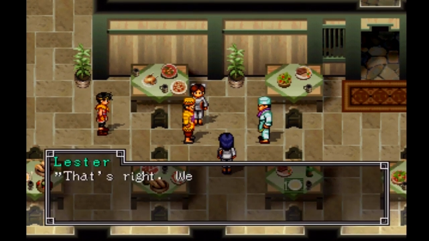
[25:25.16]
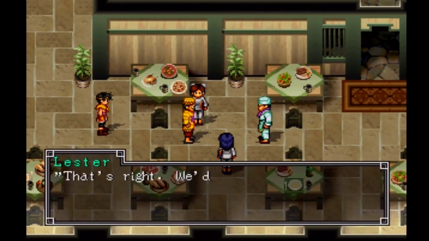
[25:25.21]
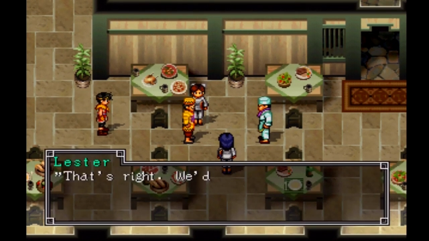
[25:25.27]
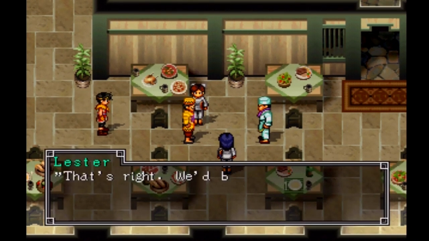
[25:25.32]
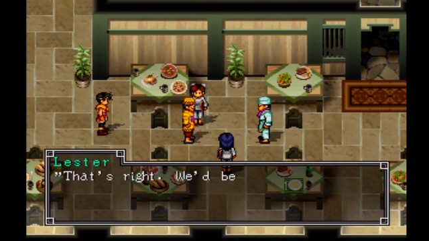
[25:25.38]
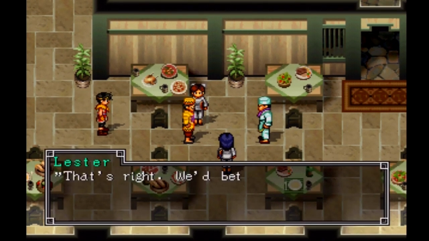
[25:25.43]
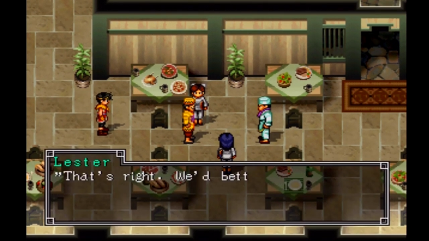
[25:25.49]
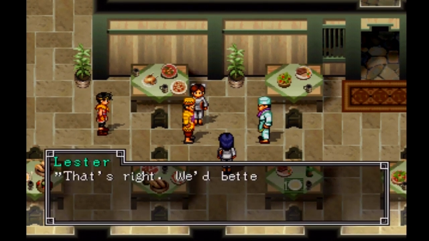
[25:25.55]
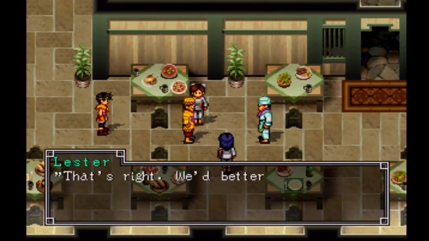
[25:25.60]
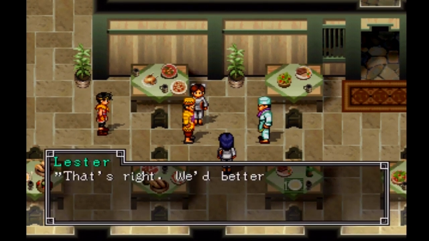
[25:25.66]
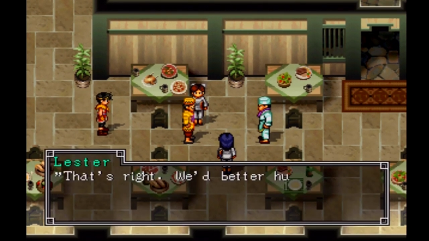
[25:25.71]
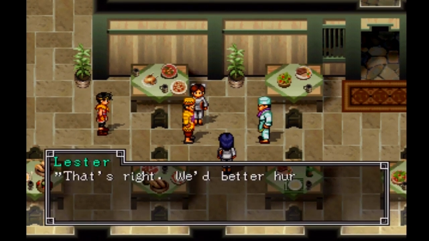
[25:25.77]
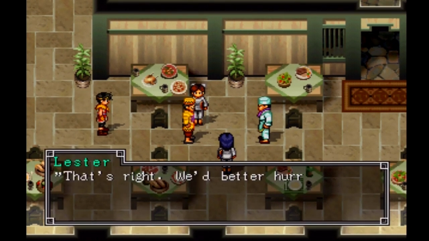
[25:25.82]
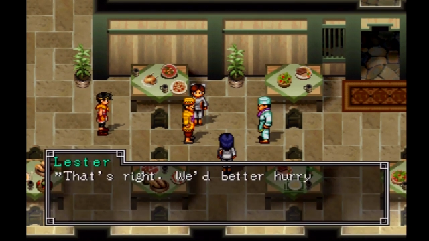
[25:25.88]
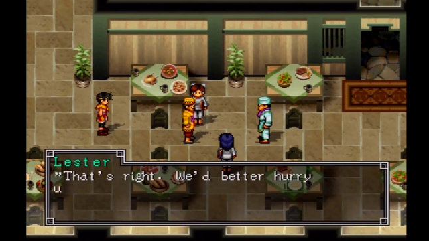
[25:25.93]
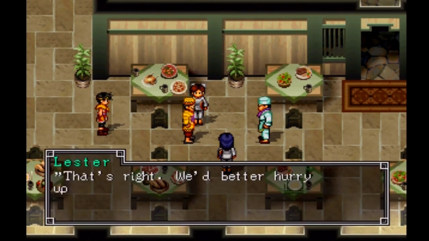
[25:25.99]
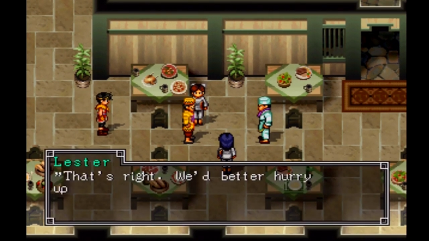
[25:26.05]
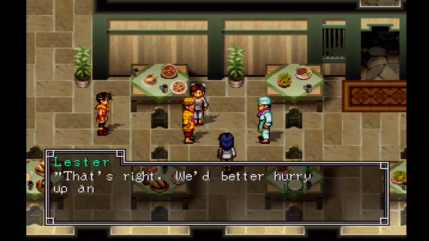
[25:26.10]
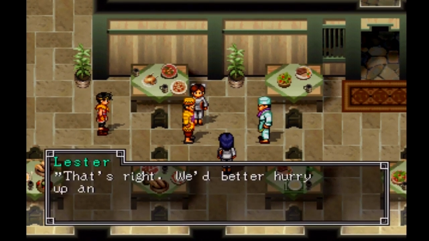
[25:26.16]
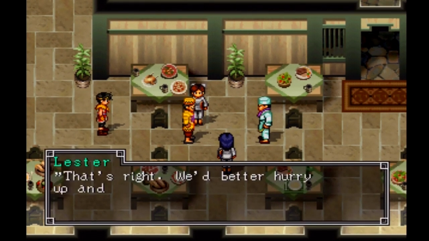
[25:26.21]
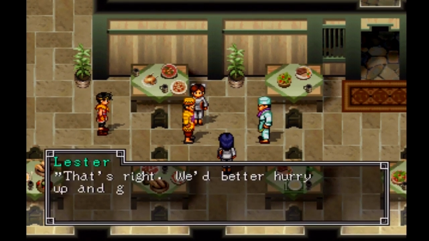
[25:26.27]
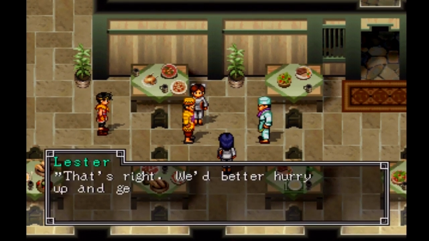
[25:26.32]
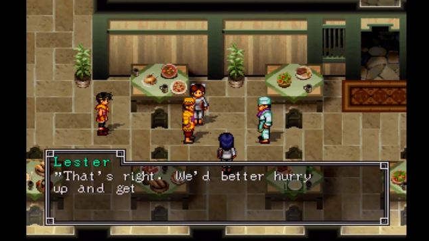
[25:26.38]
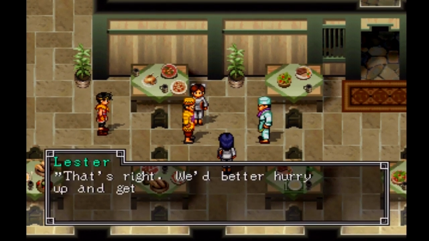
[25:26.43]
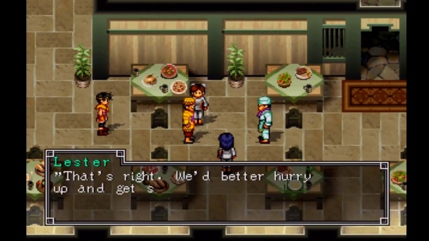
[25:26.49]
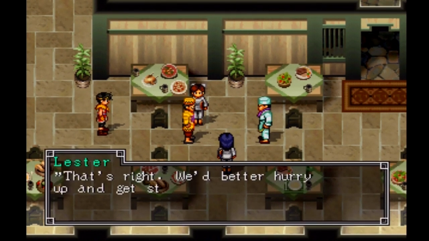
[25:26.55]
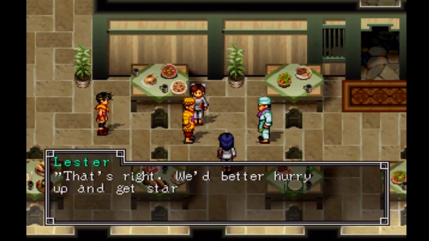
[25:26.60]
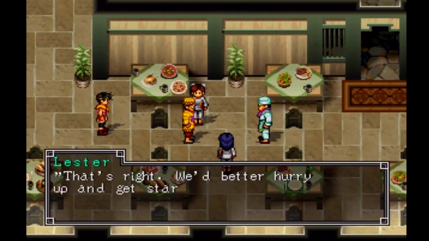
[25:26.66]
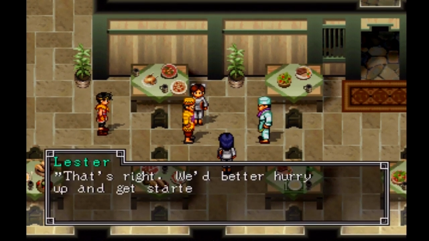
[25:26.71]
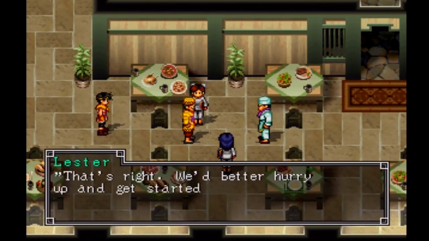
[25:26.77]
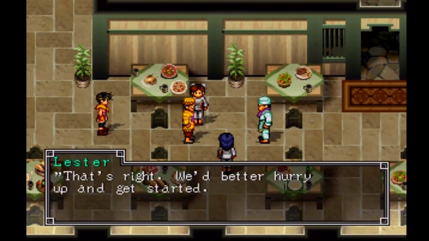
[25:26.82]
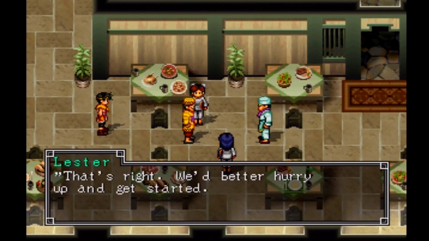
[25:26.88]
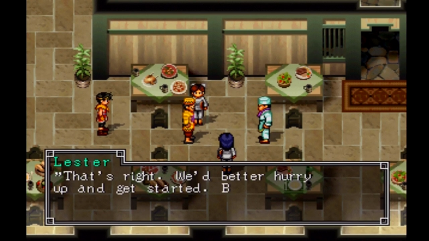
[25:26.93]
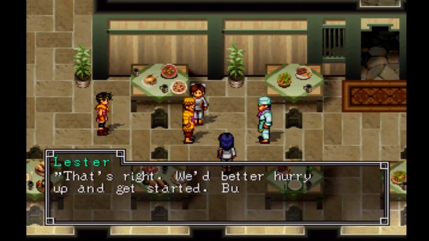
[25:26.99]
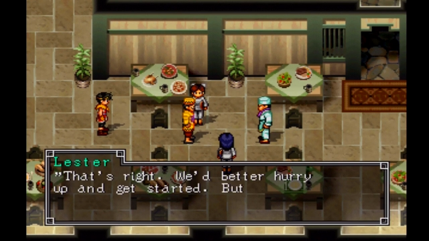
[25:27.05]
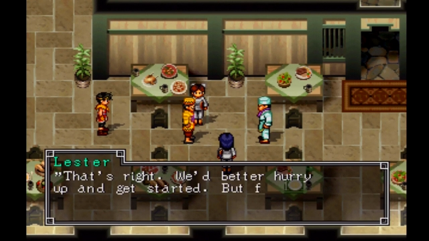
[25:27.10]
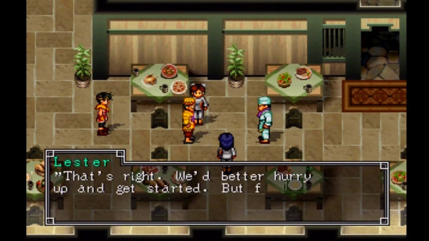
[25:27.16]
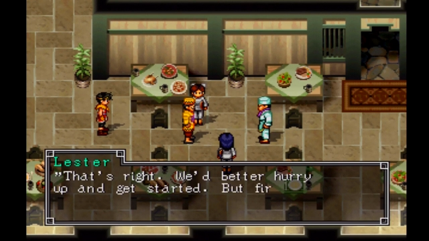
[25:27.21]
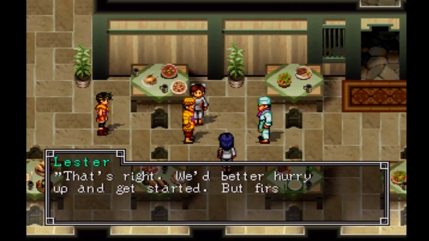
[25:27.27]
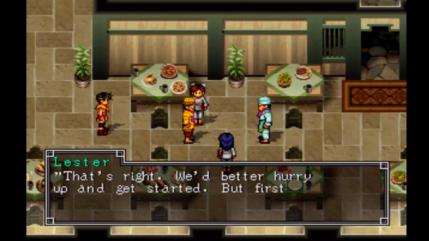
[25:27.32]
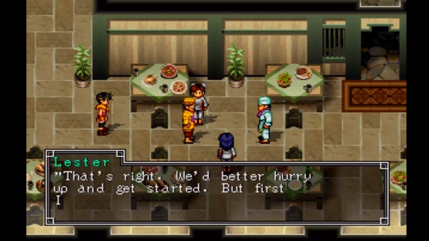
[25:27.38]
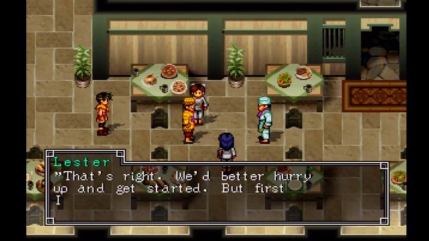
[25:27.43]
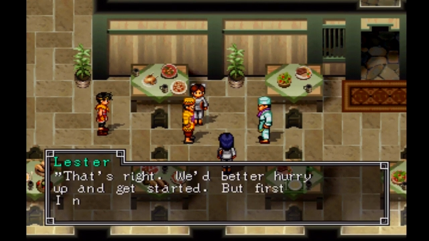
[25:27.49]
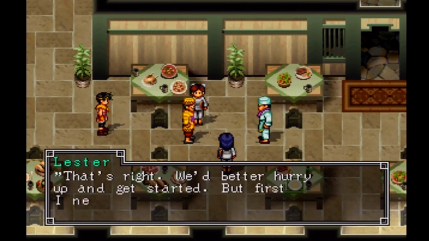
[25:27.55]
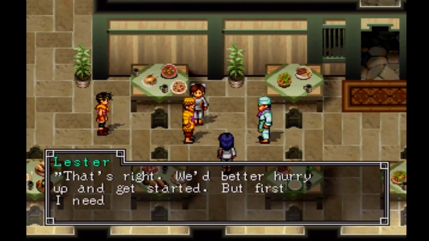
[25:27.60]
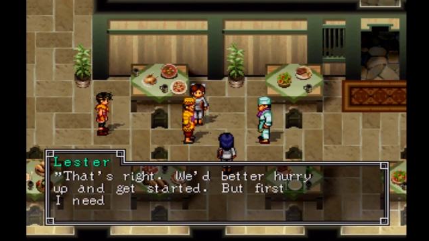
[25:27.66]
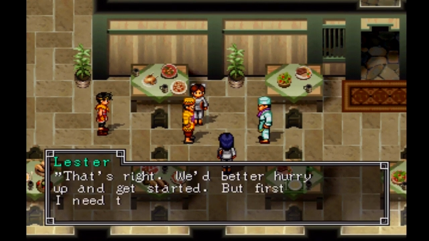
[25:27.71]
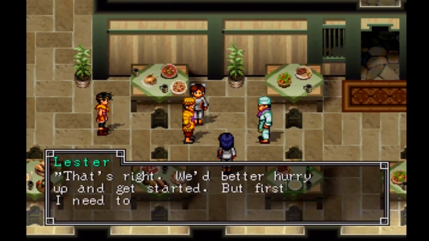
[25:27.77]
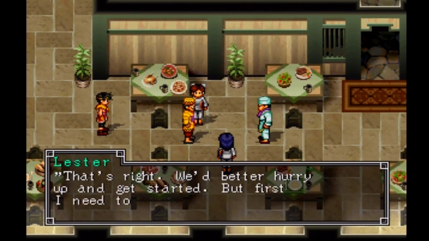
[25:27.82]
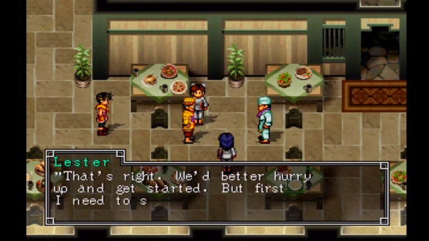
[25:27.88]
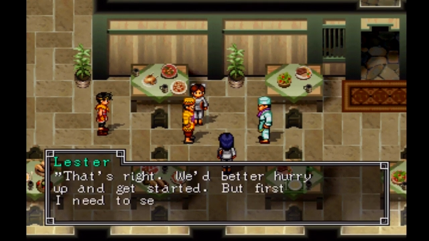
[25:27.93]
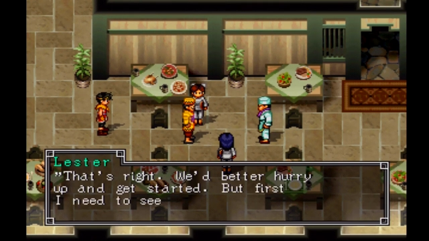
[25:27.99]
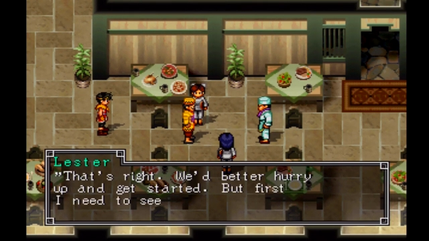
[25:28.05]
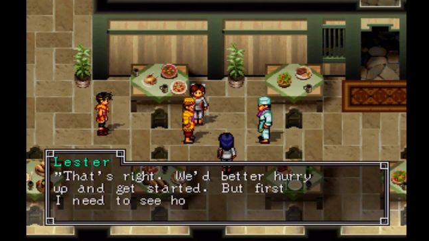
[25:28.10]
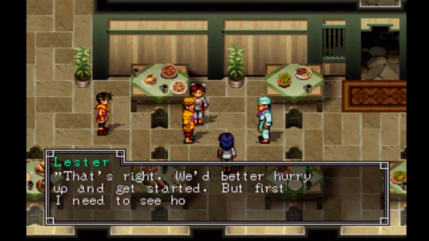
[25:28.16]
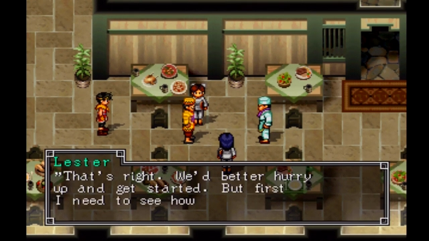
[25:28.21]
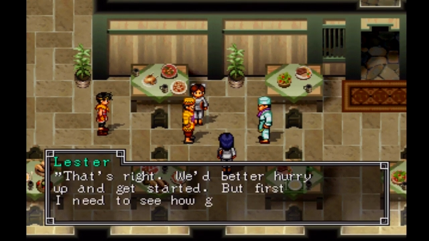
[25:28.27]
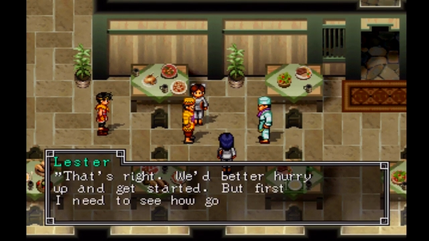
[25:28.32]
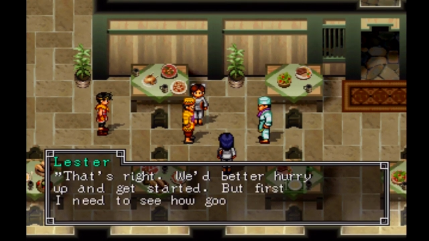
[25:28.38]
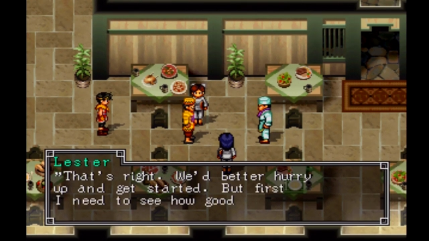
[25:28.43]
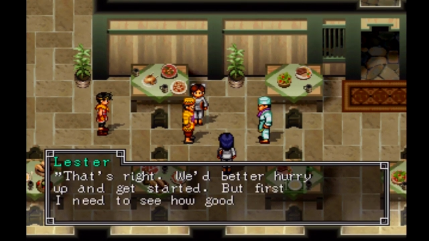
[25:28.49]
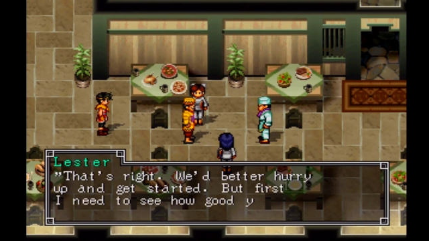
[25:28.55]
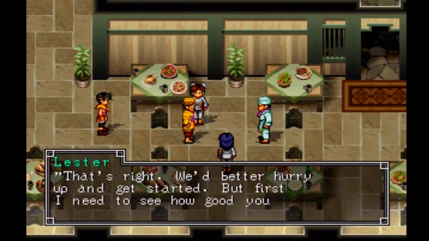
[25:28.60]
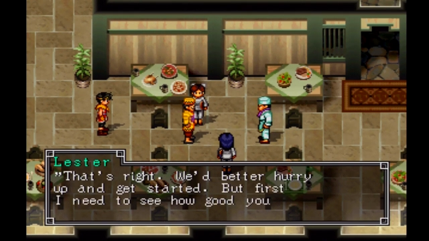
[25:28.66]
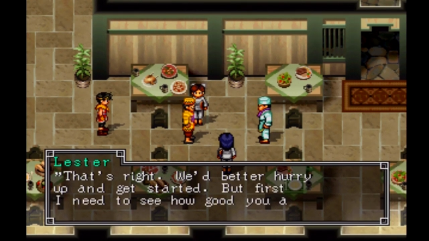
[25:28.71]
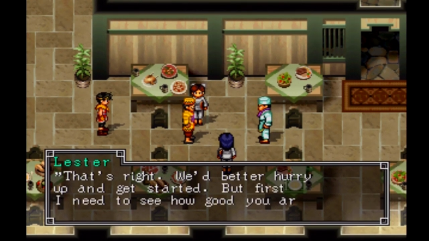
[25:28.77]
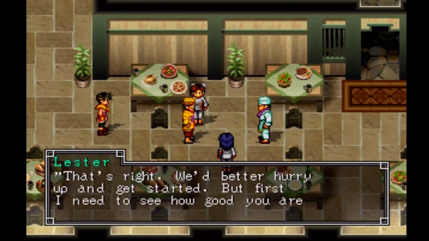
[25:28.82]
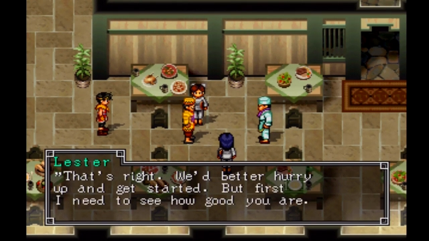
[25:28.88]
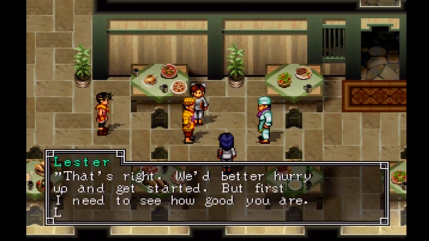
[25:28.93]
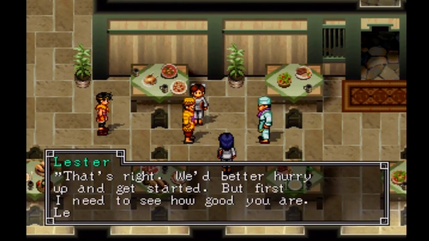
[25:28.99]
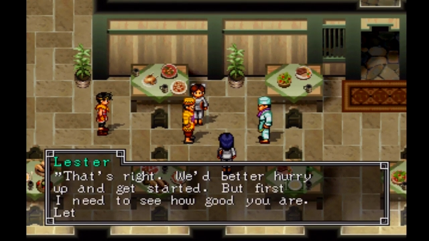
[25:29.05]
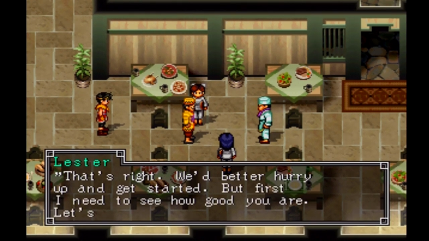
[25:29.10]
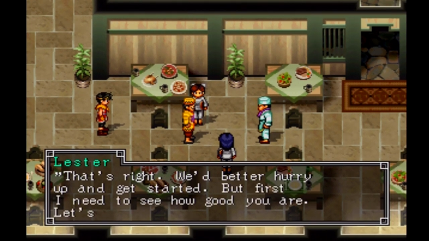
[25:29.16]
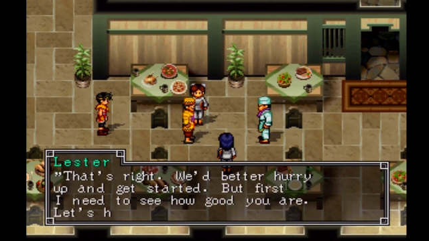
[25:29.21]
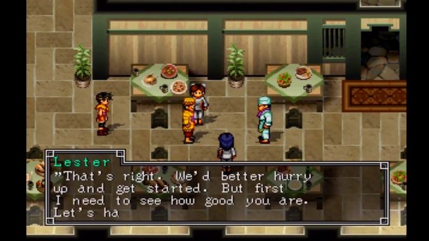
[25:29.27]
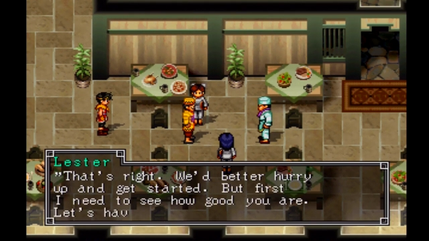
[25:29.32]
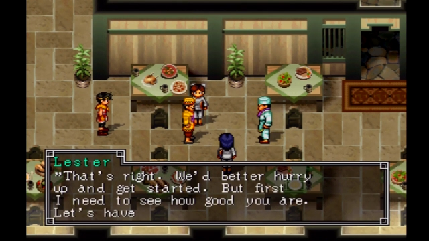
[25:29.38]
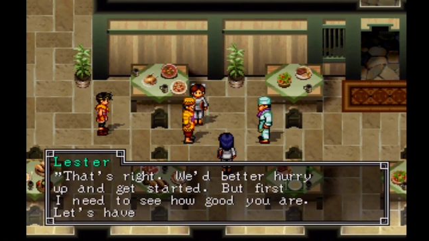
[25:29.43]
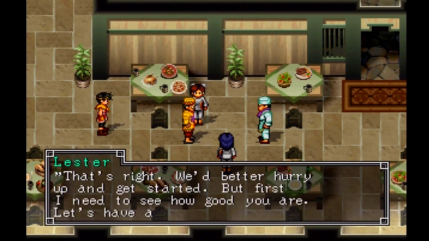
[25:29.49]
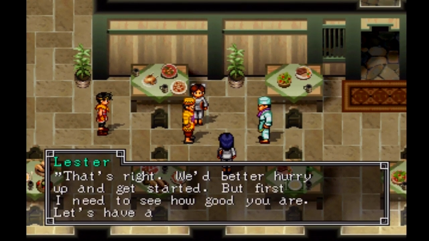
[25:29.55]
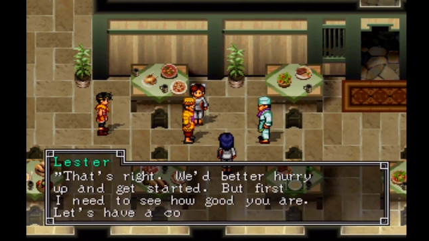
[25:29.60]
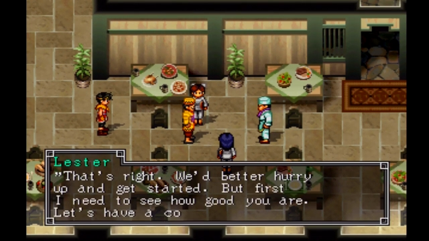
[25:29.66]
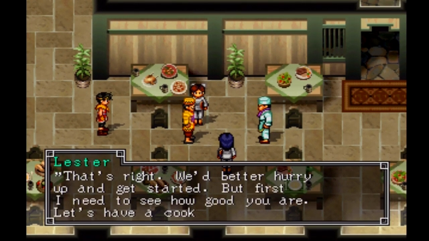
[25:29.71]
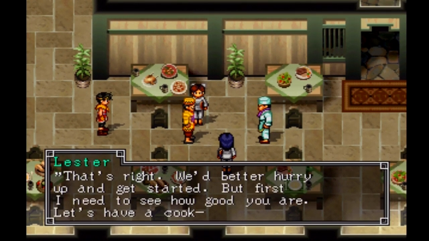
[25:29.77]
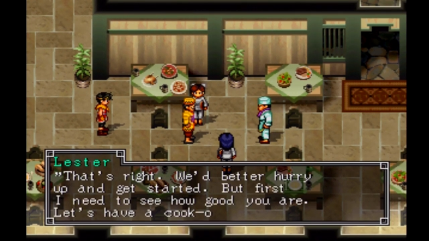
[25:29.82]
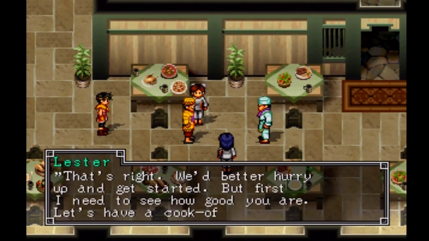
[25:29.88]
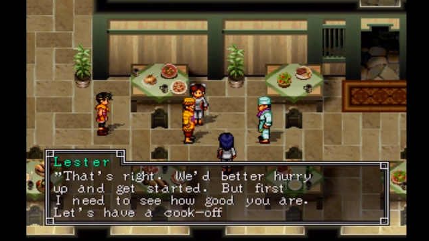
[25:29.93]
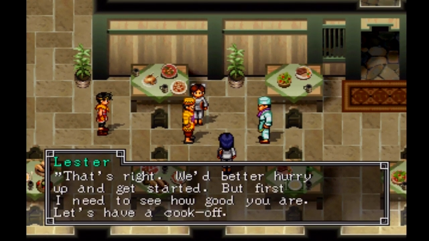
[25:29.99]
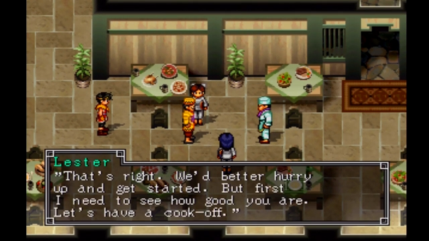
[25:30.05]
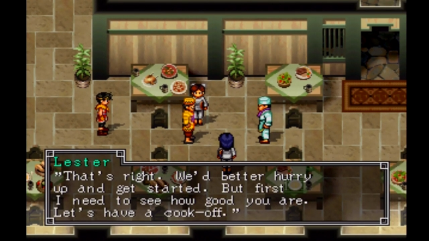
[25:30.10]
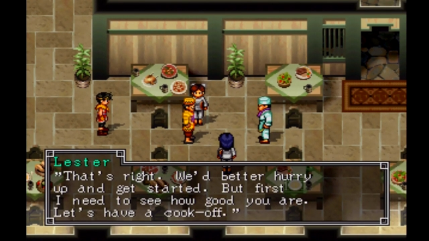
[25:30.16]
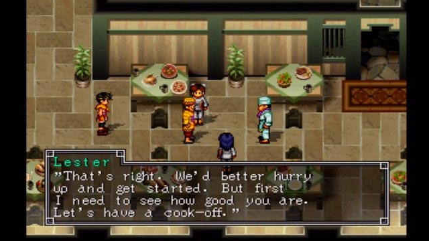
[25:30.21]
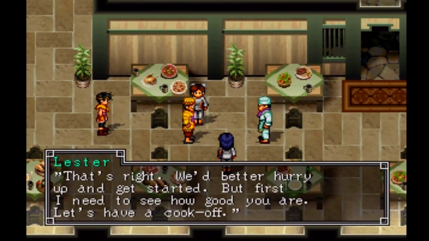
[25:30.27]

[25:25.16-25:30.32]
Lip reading: (no speaker visible)